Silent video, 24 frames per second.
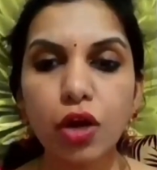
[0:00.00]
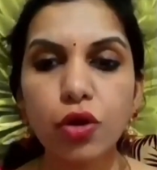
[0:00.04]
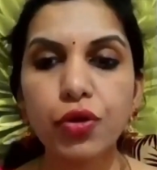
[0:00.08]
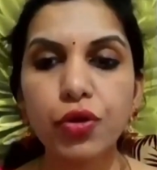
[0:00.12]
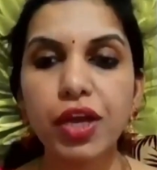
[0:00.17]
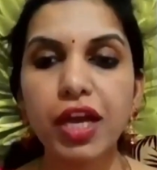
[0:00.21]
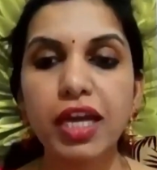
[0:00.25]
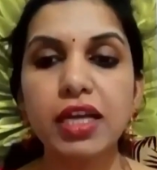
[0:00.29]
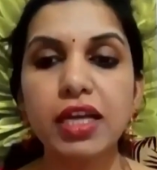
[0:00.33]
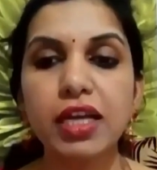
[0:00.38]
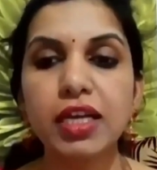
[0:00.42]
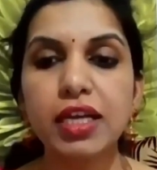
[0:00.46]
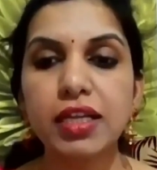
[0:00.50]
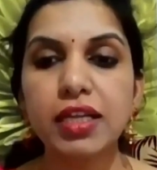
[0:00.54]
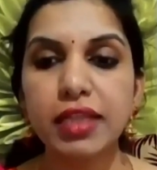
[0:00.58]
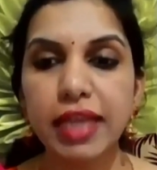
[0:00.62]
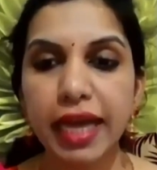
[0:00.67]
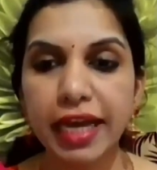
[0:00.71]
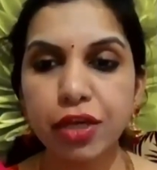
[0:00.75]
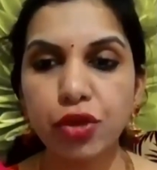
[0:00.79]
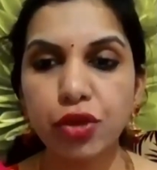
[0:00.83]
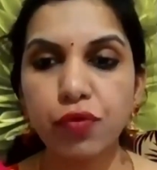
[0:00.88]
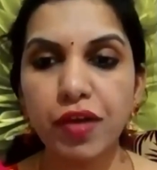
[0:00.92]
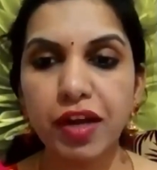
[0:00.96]
Okay.
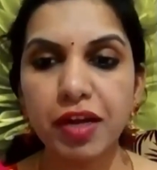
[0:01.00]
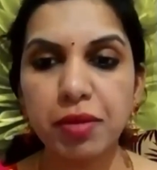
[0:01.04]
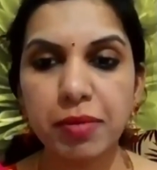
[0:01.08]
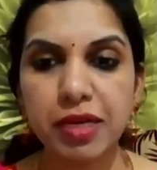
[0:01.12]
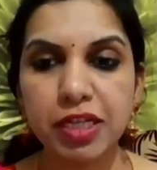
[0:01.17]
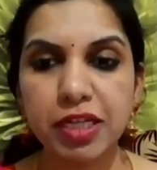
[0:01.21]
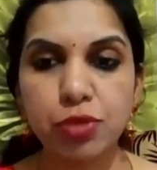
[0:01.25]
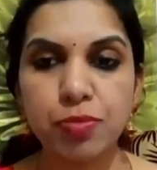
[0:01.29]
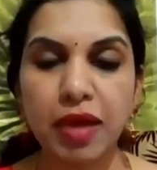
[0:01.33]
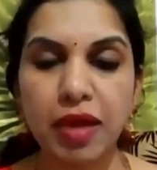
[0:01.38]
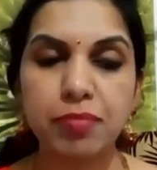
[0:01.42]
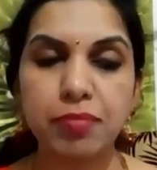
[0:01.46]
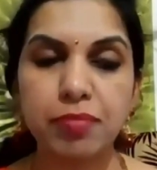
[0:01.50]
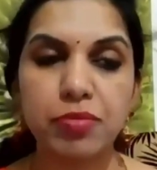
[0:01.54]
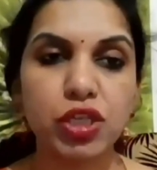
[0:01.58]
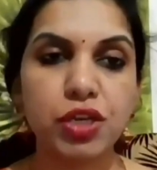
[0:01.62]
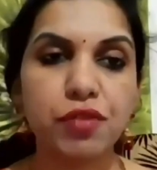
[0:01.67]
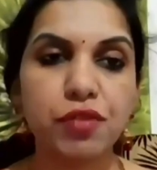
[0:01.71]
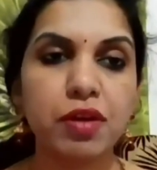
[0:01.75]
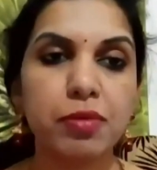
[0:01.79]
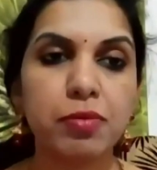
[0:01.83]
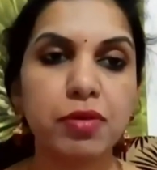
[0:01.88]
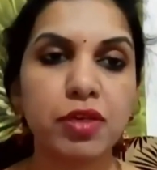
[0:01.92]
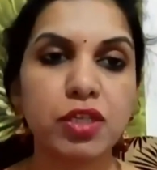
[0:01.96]
Thank you very much, ma'am.
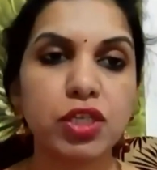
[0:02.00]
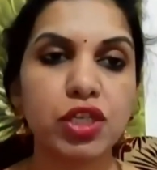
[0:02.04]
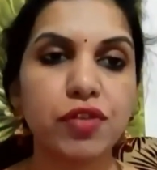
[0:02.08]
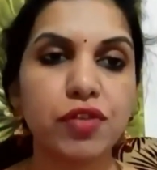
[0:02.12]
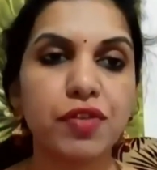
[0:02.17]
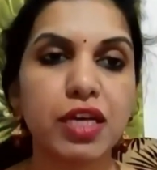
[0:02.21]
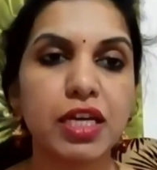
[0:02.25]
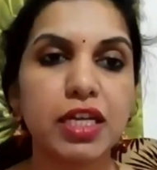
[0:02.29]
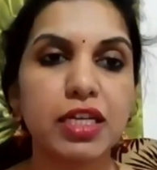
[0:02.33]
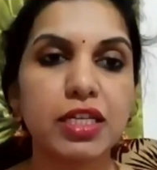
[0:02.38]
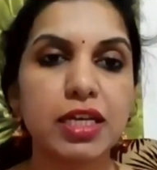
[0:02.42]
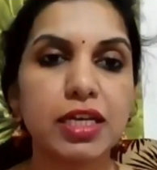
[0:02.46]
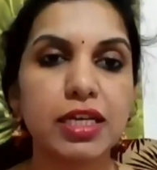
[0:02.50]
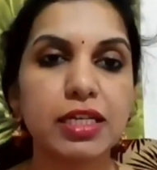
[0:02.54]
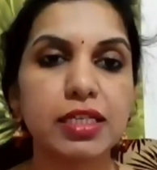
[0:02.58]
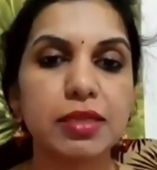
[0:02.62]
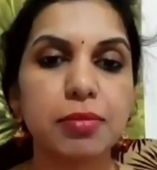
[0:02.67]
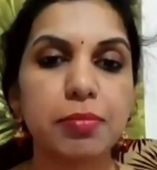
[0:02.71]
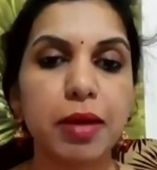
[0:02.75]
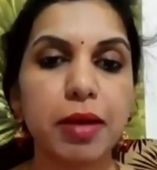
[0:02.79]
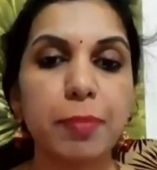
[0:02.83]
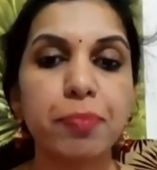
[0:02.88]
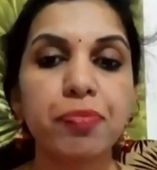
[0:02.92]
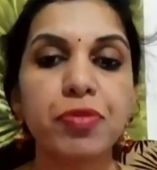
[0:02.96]
Shivakirti
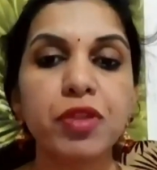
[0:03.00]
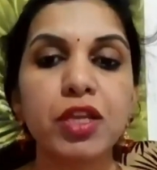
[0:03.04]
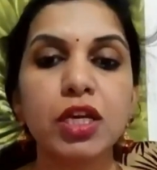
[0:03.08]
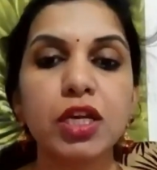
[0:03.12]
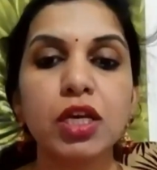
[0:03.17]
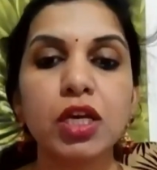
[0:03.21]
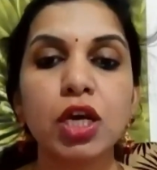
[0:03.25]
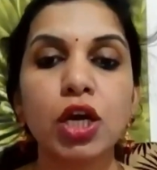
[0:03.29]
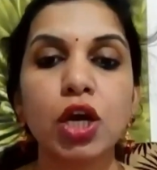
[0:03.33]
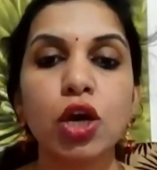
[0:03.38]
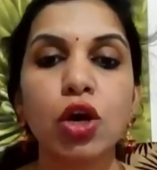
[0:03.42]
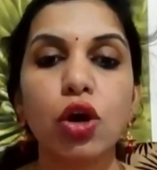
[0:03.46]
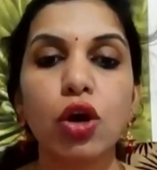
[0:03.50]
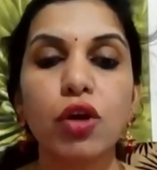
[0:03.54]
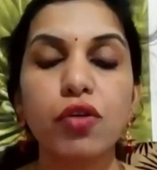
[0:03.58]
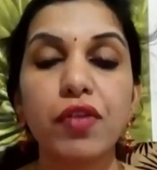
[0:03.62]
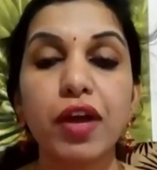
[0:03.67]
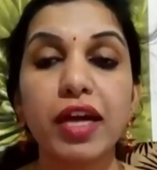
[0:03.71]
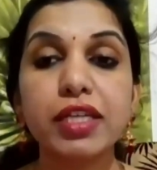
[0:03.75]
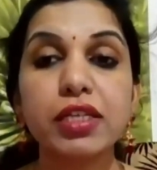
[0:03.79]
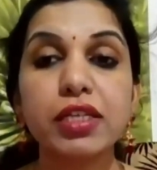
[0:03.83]
Kasam, ma'am. All